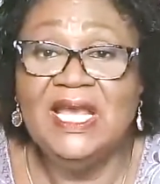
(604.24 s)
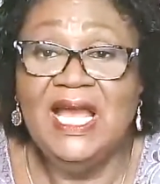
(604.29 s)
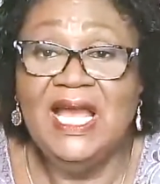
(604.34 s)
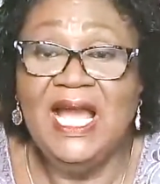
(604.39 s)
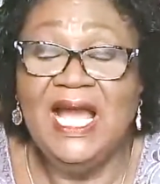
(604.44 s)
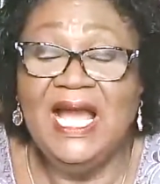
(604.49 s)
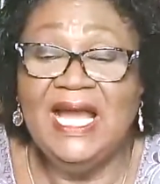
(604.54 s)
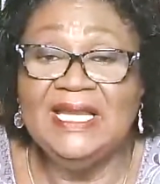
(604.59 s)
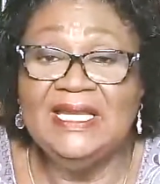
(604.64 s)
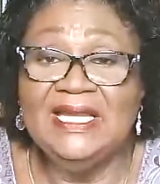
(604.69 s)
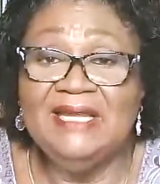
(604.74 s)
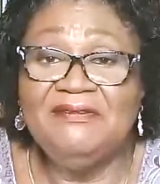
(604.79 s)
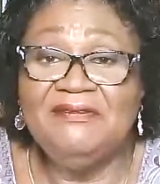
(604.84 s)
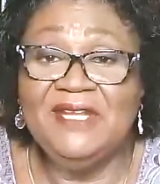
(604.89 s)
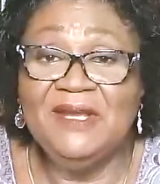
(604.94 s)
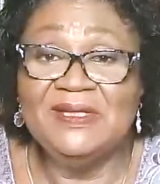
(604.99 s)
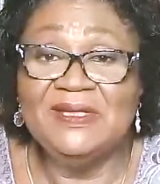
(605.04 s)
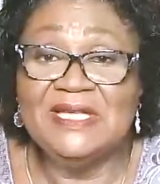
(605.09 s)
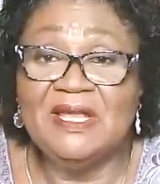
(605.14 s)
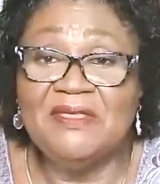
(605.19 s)
and if
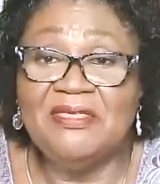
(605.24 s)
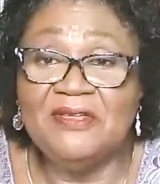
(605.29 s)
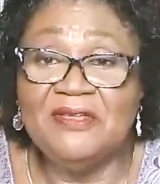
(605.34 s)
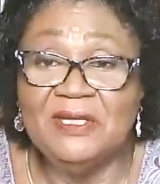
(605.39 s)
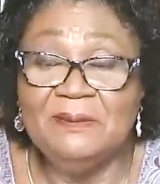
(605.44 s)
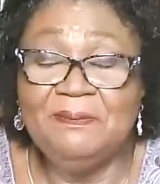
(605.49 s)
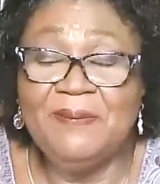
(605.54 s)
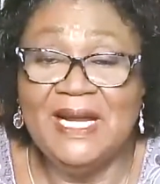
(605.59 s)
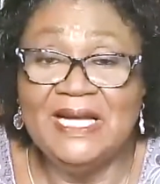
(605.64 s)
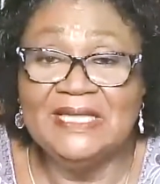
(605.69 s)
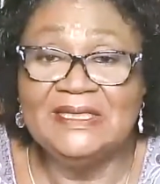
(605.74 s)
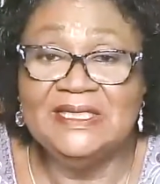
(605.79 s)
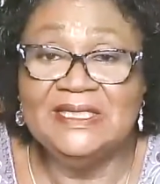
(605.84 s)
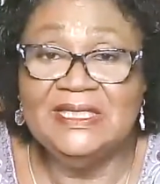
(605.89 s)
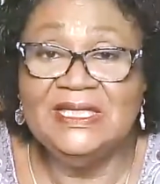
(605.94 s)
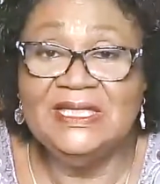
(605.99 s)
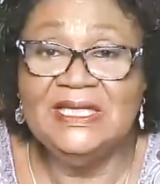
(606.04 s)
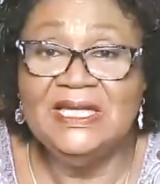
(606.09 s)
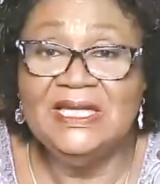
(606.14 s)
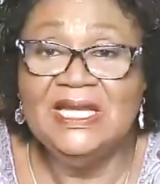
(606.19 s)
there is a third
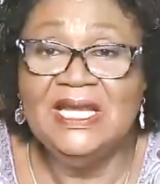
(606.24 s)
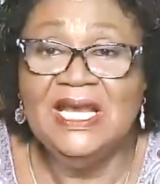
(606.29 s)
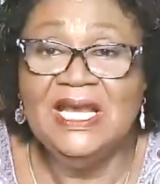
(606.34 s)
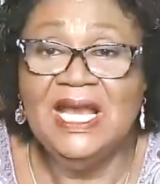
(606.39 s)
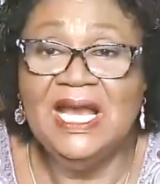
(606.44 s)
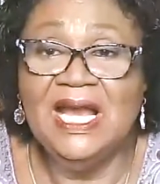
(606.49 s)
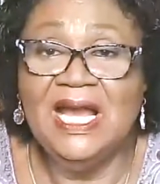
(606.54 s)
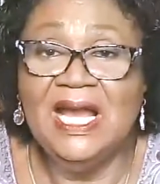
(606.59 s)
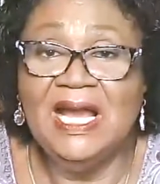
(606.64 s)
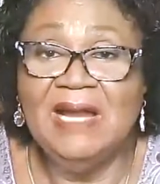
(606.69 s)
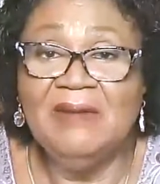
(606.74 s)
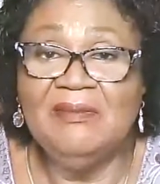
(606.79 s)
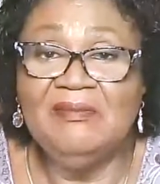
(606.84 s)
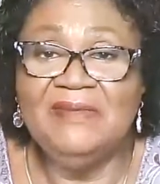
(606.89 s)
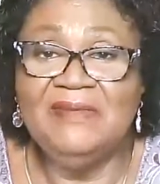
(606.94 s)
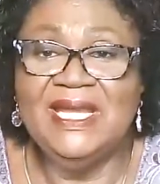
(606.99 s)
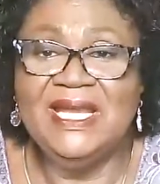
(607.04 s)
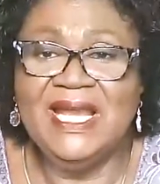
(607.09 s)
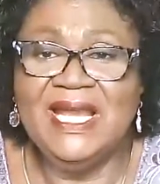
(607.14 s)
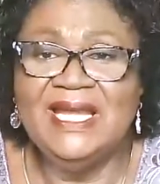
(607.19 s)
party, um,
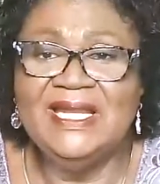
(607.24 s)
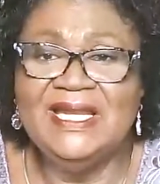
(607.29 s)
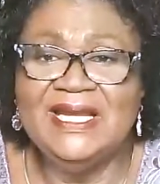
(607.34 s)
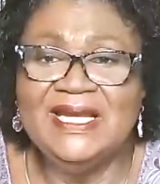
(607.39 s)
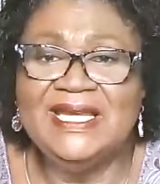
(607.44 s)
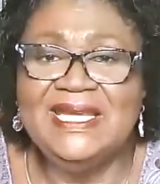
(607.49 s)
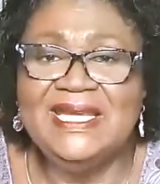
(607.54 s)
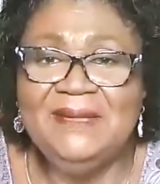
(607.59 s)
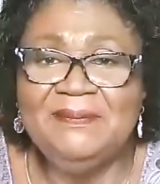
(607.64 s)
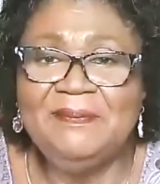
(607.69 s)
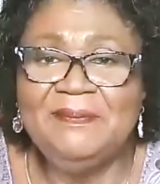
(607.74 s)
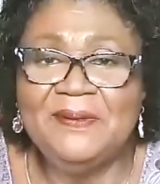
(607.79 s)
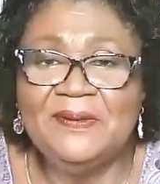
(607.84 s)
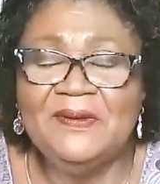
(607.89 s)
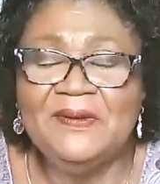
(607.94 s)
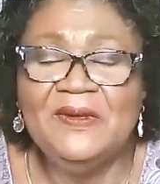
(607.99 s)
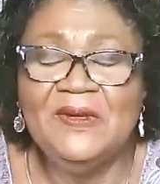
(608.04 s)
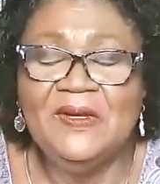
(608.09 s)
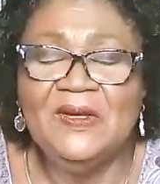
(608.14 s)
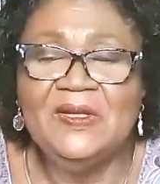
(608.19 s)
they kind of keep
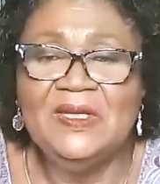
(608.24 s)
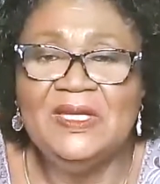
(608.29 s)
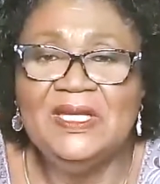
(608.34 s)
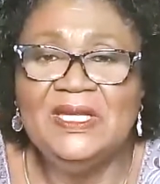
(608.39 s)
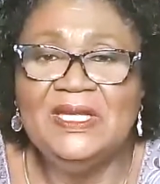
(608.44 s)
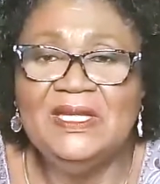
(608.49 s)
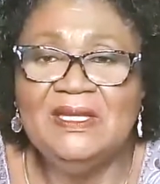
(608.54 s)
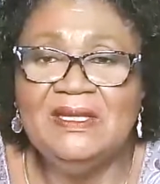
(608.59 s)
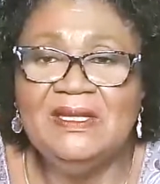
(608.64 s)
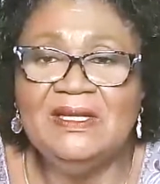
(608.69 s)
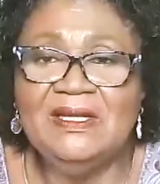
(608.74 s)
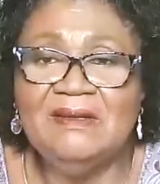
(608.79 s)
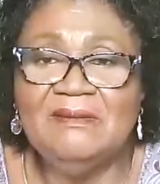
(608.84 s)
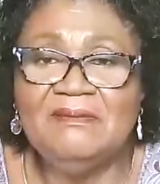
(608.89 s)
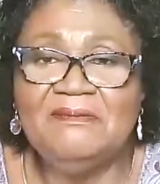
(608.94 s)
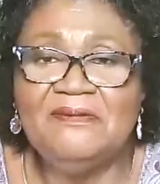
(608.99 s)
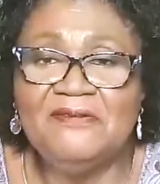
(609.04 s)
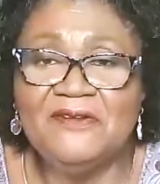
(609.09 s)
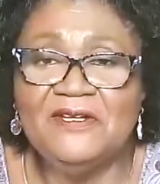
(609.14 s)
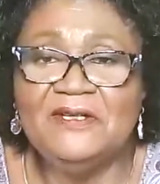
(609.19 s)
the
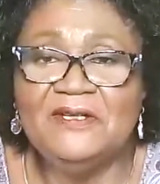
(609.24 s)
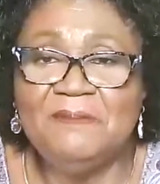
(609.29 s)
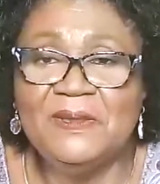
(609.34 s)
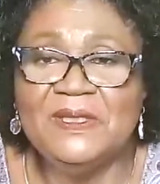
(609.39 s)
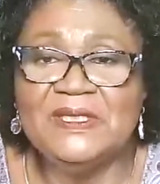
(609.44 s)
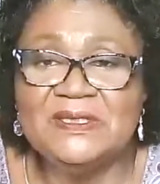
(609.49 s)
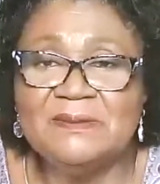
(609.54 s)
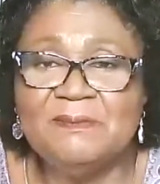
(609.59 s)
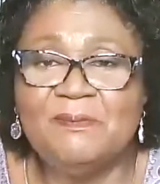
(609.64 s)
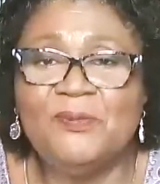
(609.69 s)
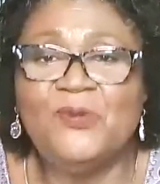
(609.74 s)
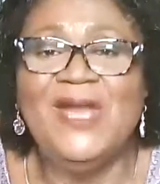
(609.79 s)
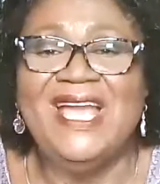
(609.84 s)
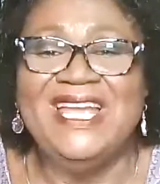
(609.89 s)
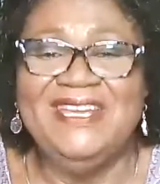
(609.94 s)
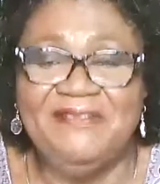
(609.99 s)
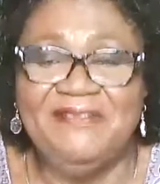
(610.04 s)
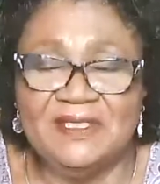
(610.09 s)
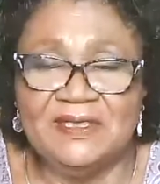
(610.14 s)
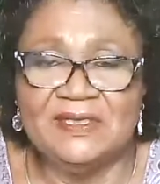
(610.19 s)
third person
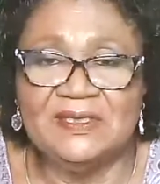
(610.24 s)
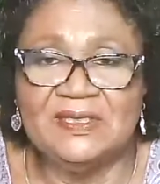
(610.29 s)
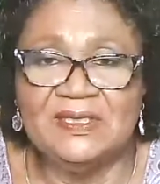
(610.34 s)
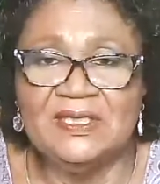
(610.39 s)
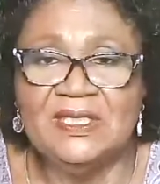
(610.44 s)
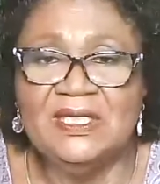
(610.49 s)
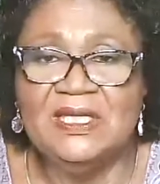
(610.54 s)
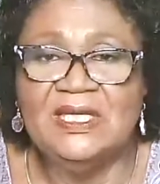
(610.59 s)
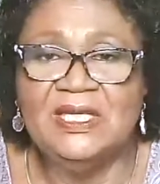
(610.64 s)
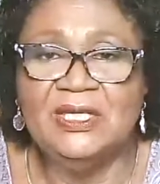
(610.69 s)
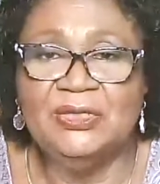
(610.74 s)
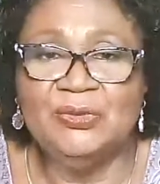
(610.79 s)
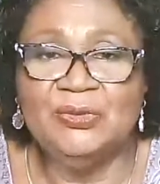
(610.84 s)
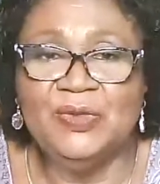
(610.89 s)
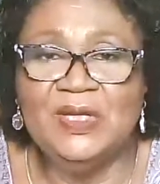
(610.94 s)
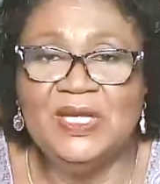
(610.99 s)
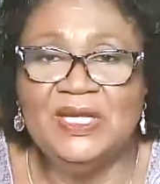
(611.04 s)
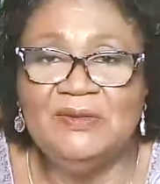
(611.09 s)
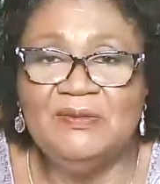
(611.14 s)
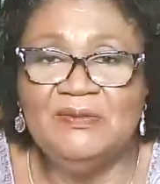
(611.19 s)
private. You know,
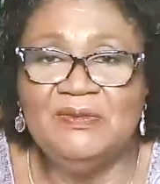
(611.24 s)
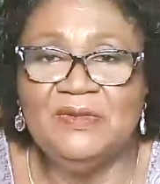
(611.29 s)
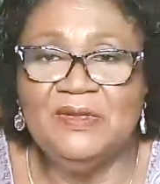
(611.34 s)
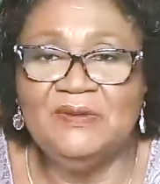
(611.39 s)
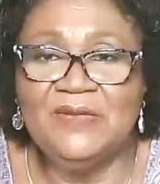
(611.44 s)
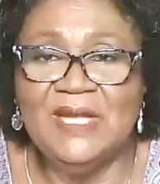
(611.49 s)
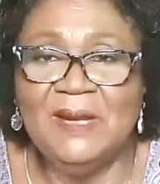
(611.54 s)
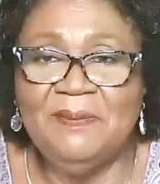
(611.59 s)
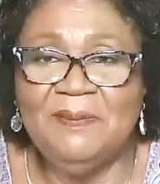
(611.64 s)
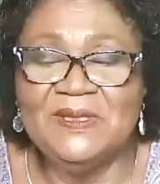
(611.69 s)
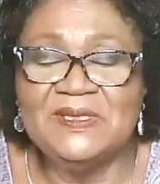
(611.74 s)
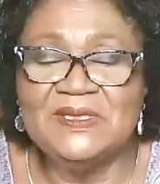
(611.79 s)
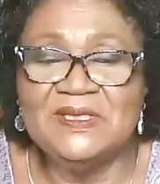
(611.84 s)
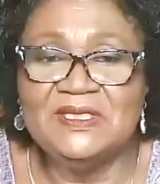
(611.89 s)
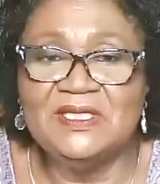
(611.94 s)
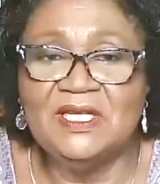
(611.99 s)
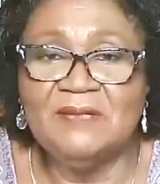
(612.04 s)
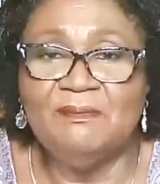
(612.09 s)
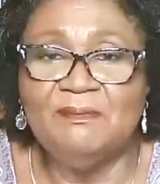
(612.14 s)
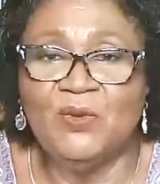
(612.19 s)
it, that person is
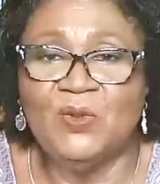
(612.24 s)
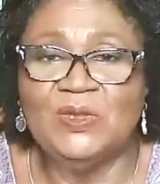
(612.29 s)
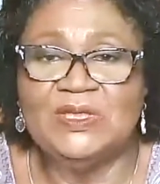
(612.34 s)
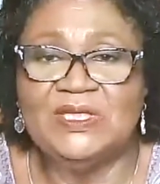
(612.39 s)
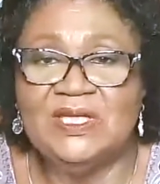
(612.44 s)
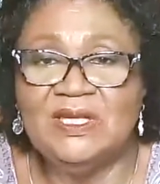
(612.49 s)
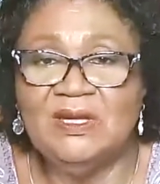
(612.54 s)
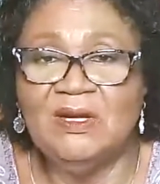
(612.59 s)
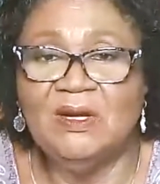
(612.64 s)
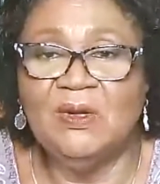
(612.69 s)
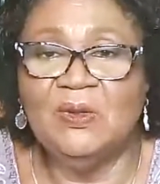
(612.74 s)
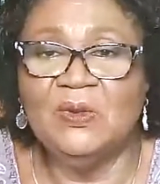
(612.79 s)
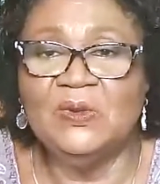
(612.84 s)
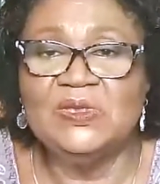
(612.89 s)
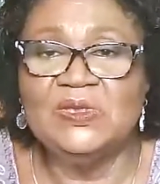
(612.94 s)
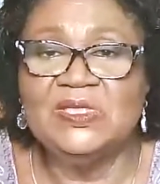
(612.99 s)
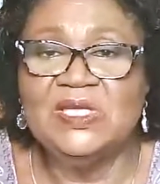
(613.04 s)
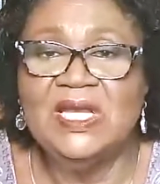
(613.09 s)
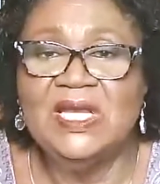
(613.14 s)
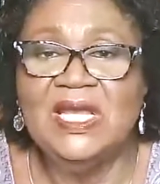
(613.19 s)
not brought to the
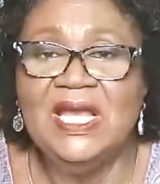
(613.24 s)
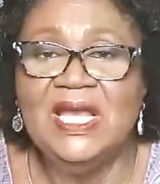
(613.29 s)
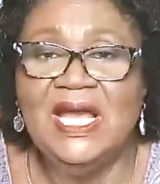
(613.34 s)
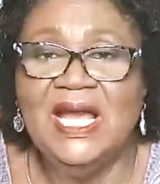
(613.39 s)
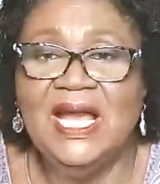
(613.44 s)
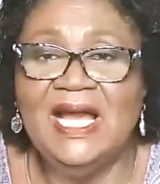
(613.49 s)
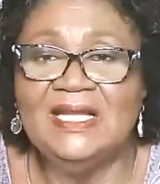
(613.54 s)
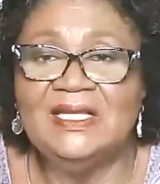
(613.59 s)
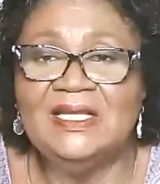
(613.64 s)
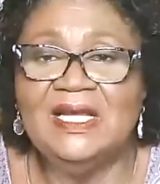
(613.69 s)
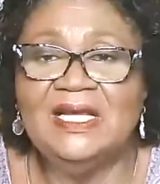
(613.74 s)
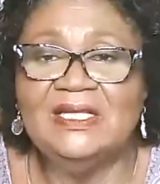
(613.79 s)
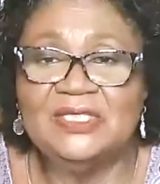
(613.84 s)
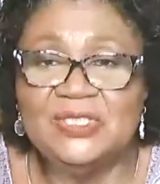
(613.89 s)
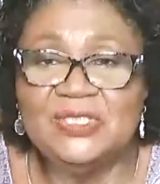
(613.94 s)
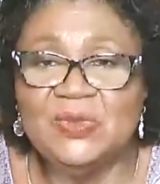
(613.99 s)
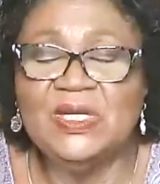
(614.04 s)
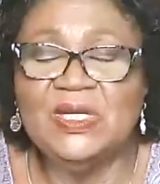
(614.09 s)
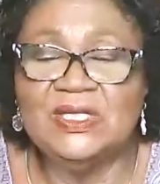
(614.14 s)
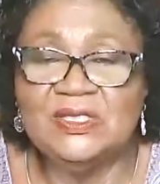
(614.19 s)
house, and and
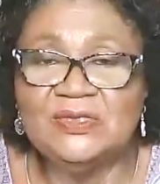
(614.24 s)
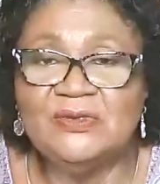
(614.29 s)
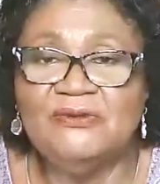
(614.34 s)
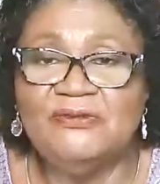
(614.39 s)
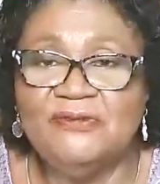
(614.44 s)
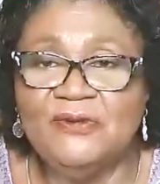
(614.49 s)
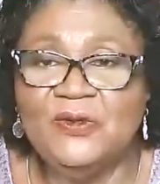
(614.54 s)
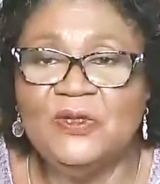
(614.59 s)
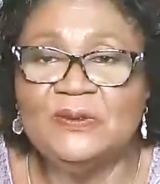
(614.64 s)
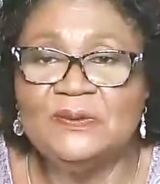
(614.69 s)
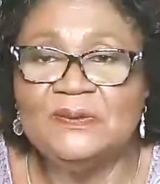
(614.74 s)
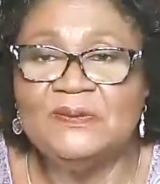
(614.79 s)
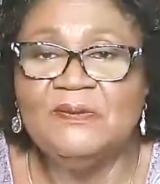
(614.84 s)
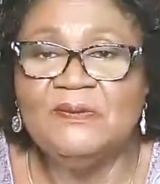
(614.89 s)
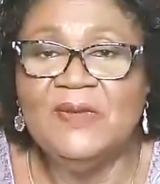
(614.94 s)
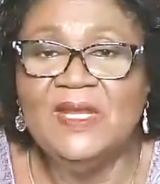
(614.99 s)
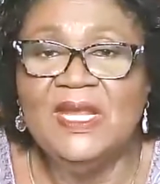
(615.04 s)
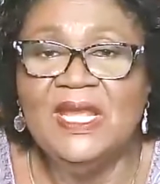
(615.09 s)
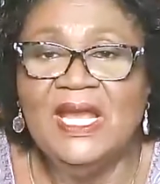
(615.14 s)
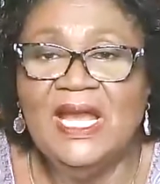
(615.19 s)
so on and so forth.
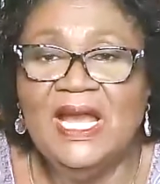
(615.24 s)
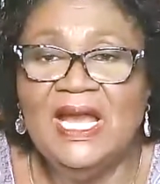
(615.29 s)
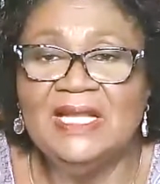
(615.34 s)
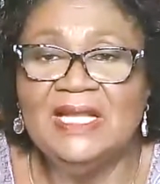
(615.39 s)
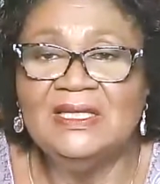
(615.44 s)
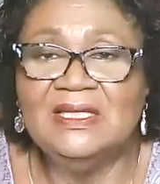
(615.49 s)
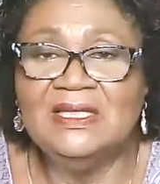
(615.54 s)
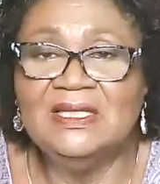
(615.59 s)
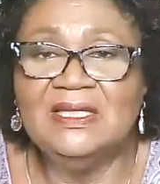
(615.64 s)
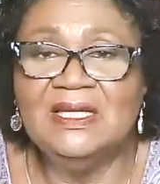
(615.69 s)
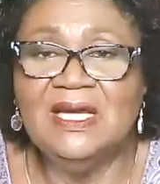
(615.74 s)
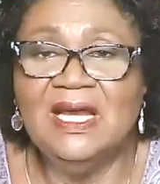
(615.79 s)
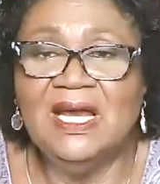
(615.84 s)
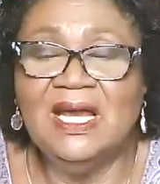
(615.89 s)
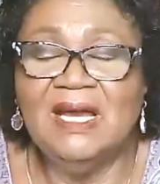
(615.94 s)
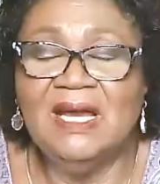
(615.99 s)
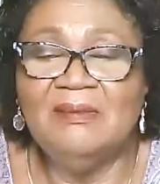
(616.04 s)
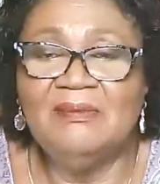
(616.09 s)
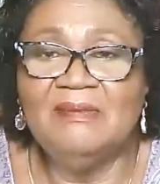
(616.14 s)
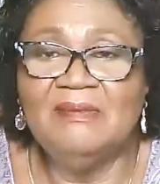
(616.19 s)
And uh,
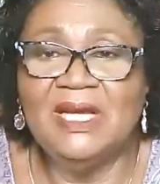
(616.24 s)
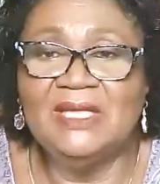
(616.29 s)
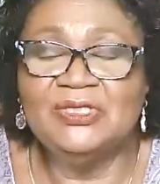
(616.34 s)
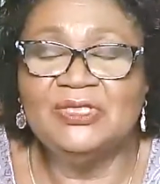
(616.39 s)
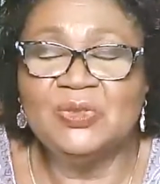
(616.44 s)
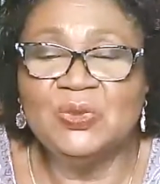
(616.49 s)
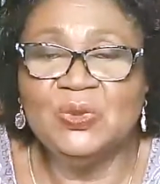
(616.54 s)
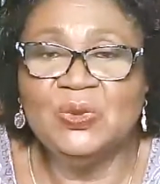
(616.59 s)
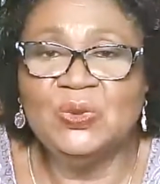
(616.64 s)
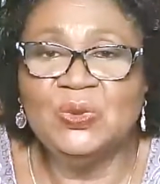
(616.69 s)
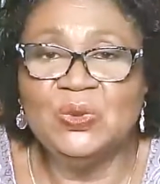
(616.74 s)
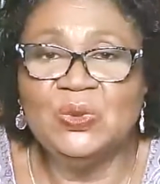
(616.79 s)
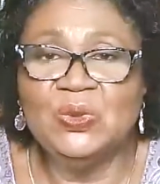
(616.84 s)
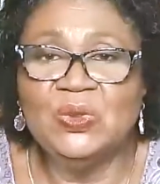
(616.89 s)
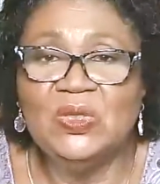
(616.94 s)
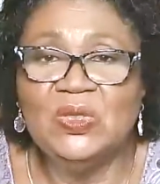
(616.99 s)
um, and so